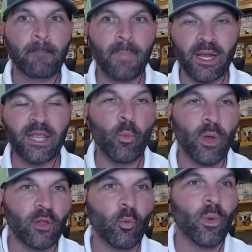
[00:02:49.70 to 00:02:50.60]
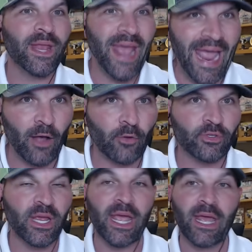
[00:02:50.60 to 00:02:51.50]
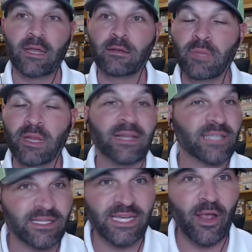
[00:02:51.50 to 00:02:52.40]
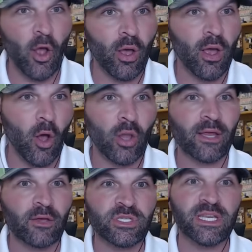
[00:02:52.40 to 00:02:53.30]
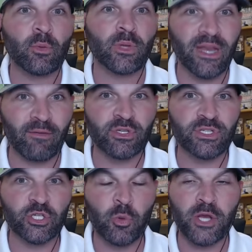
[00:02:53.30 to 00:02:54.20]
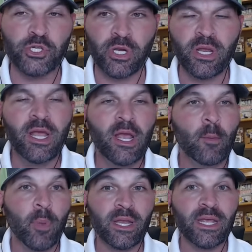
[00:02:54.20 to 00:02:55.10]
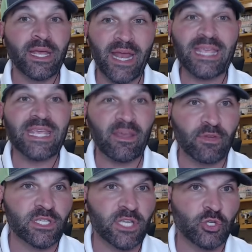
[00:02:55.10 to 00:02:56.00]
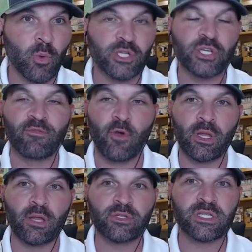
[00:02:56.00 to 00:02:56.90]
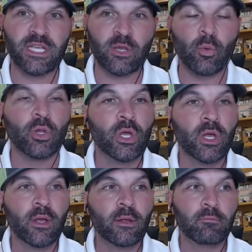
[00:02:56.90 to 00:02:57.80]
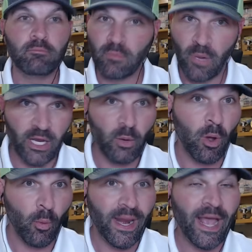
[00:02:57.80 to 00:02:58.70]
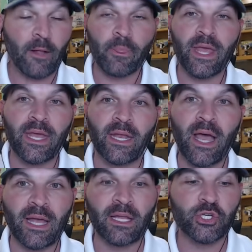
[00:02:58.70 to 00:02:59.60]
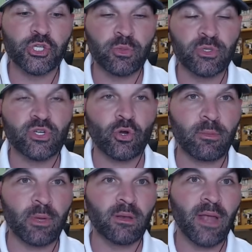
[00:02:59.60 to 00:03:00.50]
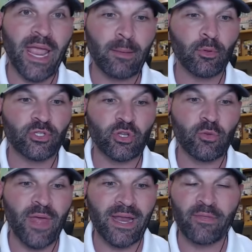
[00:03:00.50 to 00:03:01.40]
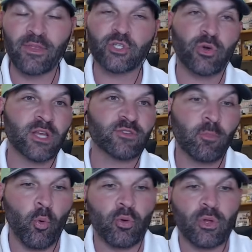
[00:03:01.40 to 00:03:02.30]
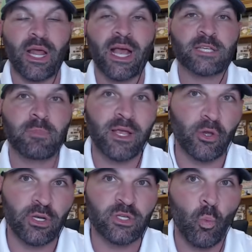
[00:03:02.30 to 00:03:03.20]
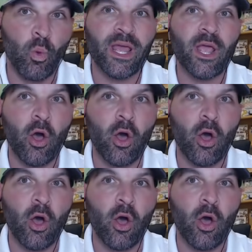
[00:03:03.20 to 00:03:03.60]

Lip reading: money will win out. And that's not to say all else is equal in every situation, but in a given situation, if all else is equal, money will win out. And LSU has certainly been able to do that in this transfer portal class. My goodness, what a